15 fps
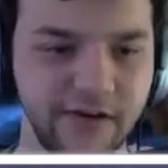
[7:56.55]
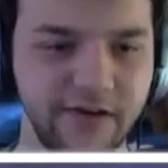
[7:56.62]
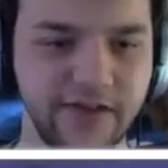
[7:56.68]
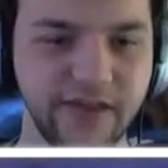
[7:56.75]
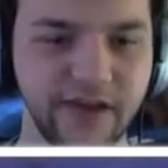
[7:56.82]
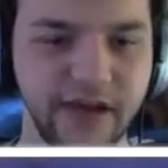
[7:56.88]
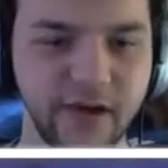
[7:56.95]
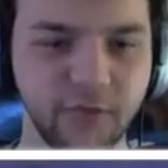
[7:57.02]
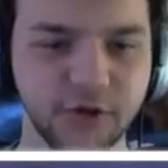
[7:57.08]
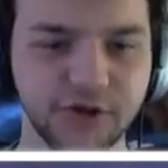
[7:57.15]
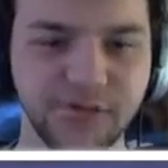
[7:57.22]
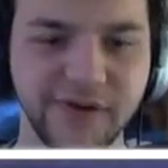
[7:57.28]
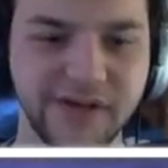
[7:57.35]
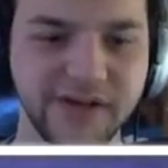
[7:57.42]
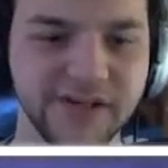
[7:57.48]
thing,
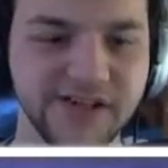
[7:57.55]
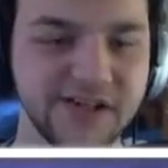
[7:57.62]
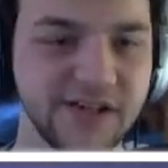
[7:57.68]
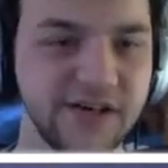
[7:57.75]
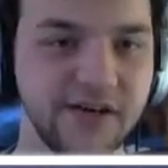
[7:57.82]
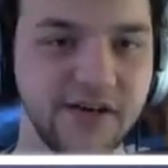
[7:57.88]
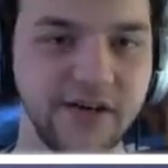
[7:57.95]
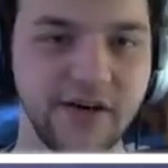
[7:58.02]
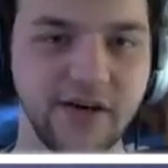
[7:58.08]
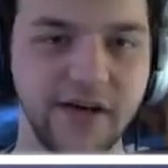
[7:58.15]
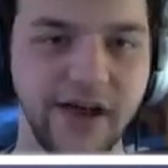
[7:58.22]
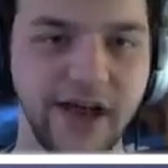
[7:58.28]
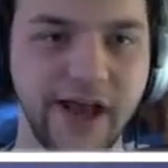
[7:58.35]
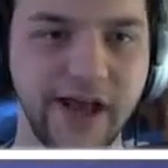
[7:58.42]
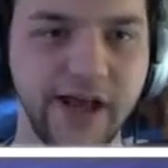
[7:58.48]
which means
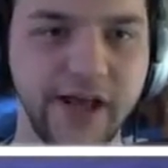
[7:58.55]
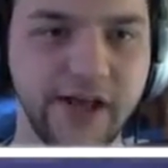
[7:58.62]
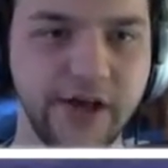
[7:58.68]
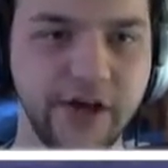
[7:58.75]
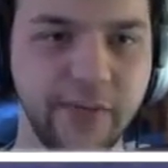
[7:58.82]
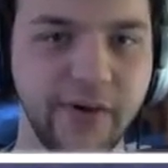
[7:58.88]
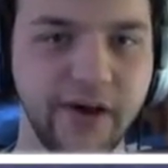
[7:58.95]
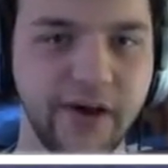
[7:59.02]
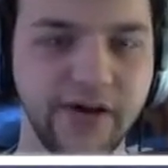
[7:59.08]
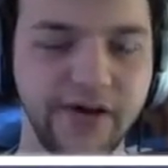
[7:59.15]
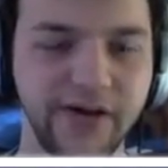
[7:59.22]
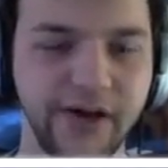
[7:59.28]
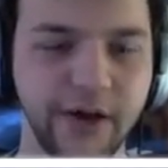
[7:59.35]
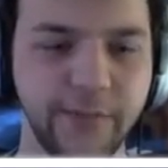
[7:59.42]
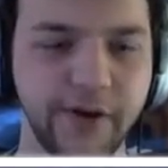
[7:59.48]
any
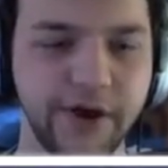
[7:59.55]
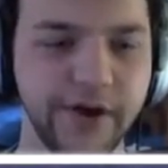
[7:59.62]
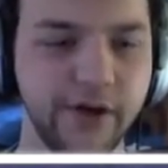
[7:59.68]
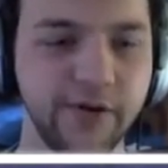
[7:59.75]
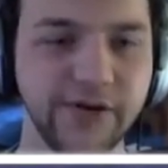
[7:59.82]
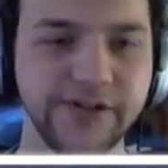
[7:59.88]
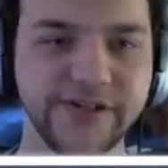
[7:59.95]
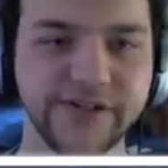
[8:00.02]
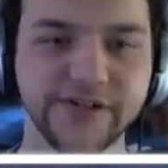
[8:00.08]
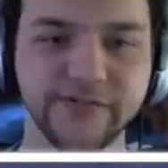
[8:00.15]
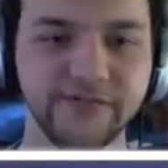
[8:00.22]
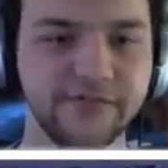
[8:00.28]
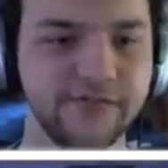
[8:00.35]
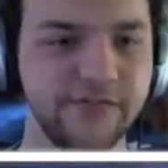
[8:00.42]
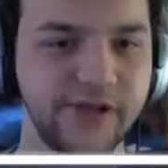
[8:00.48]
nearby units
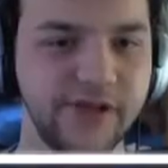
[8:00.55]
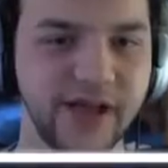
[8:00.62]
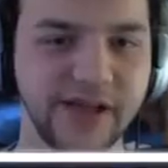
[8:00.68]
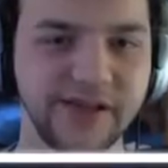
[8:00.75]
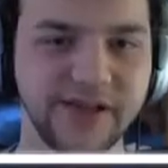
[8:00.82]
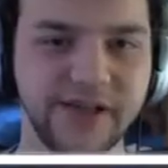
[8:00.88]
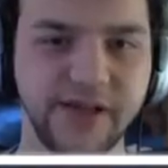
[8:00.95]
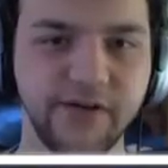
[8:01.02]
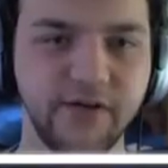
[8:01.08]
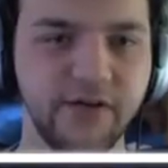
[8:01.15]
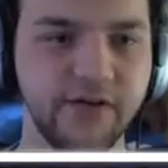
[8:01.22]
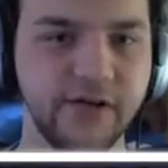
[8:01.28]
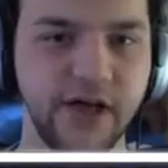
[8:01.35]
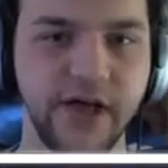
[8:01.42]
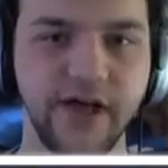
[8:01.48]
gets
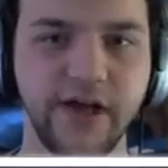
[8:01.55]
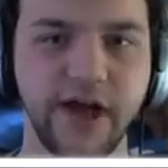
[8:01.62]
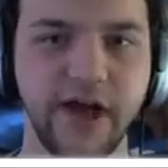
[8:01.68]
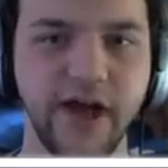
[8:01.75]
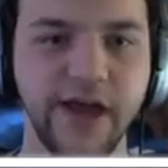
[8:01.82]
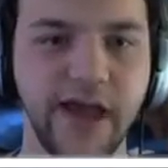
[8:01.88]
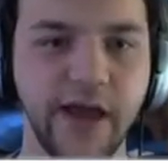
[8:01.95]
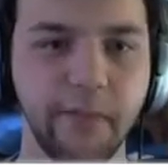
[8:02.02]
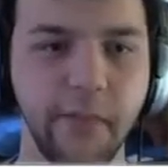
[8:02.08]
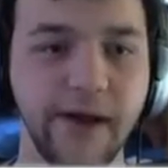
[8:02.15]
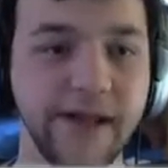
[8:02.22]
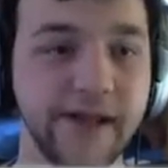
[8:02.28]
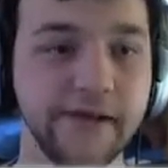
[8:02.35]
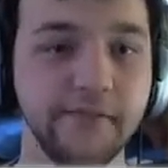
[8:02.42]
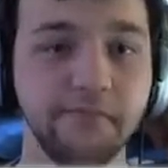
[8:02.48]
killed and I get
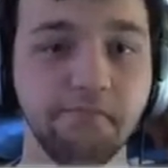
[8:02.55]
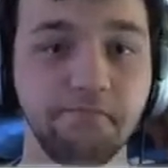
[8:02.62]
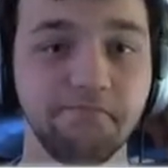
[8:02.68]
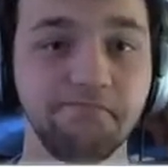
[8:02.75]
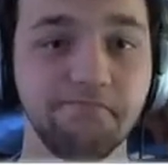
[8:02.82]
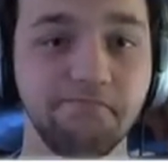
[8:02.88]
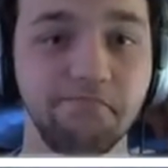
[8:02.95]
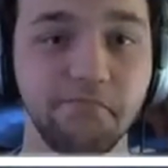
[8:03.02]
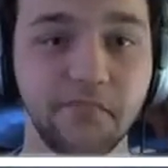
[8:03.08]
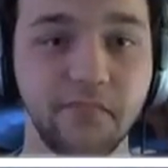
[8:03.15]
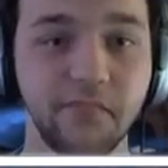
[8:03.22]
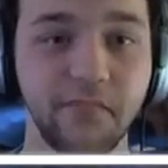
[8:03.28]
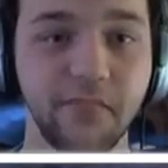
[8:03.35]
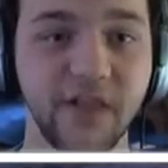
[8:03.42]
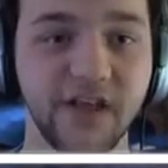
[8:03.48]
money.
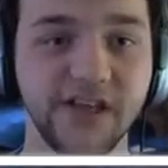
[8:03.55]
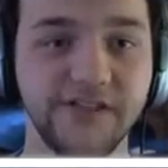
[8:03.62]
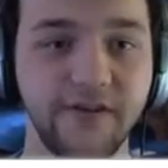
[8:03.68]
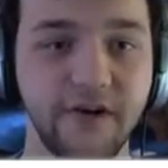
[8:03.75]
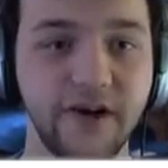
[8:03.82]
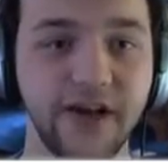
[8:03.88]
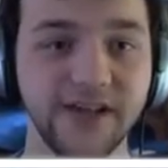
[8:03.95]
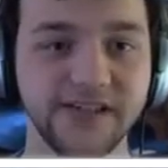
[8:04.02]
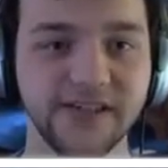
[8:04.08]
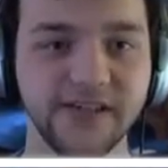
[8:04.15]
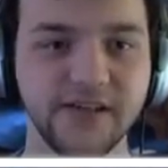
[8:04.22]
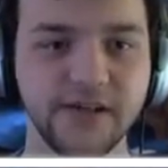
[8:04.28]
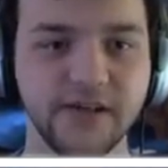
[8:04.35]
It's very nice.